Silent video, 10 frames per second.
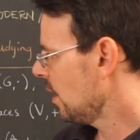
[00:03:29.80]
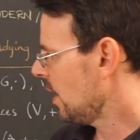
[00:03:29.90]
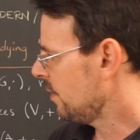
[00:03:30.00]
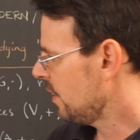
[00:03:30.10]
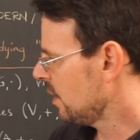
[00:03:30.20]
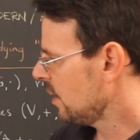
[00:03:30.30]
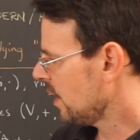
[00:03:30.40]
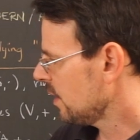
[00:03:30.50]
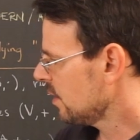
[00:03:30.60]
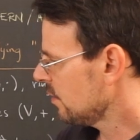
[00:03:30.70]
And then
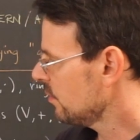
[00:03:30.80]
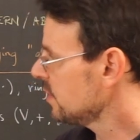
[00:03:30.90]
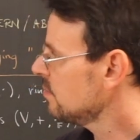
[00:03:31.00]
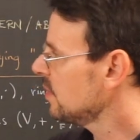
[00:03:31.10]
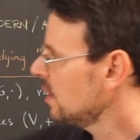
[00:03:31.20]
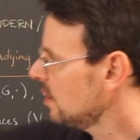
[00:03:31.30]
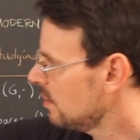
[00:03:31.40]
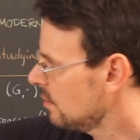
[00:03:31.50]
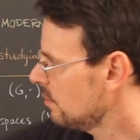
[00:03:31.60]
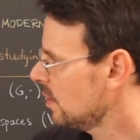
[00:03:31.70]

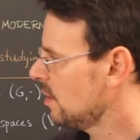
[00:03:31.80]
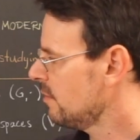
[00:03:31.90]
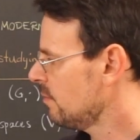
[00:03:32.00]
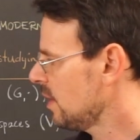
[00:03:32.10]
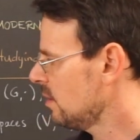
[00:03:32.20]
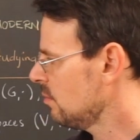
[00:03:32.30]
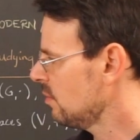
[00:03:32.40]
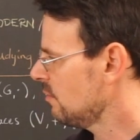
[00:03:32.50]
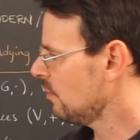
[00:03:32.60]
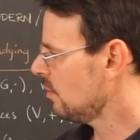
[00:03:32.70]
Al-Khwarizmi, we have met him
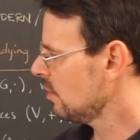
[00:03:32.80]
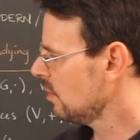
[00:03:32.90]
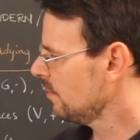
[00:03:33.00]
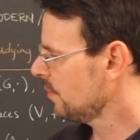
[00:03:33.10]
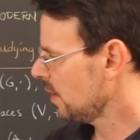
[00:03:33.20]
before.